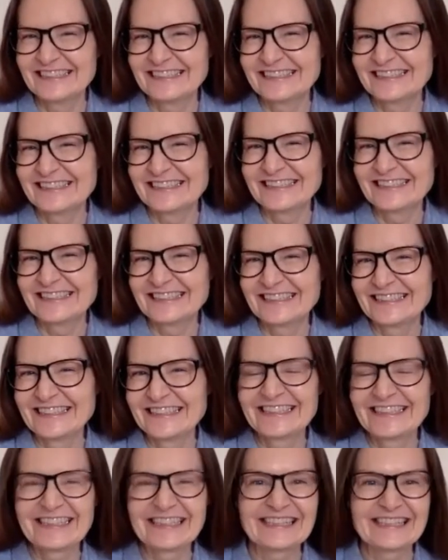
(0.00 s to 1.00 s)

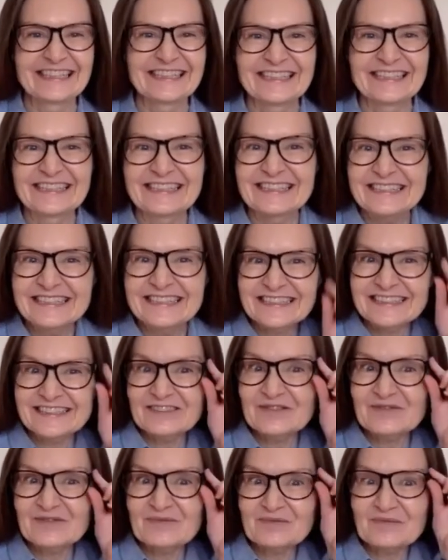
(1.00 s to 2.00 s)

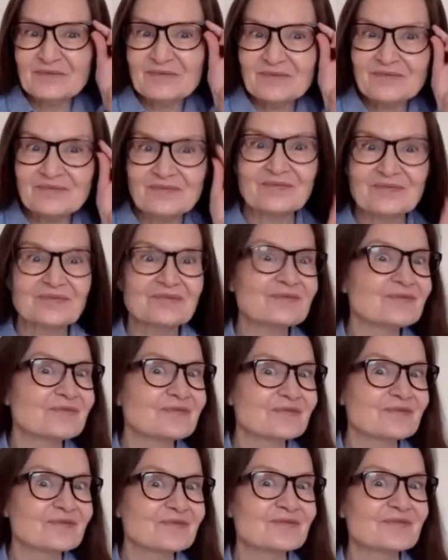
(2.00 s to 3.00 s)

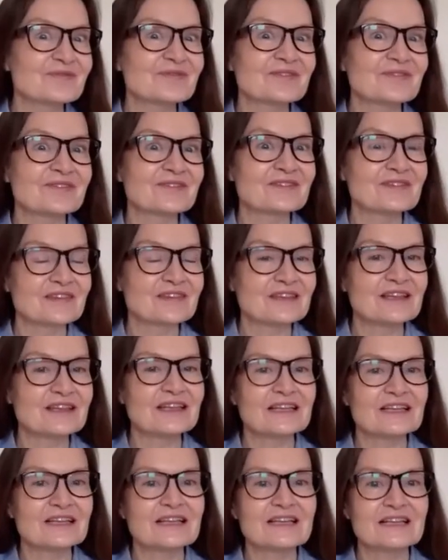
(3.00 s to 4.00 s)

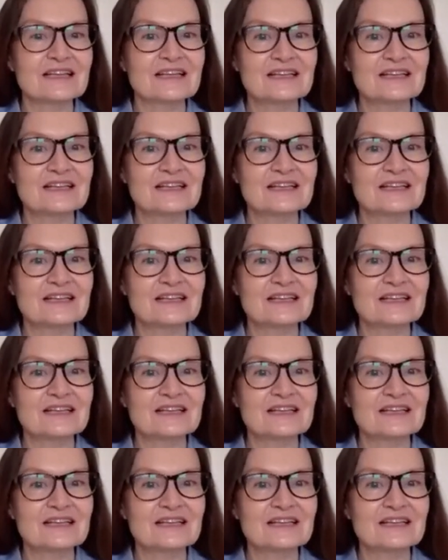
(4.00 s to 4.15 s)
No words are spoken by the person on screen.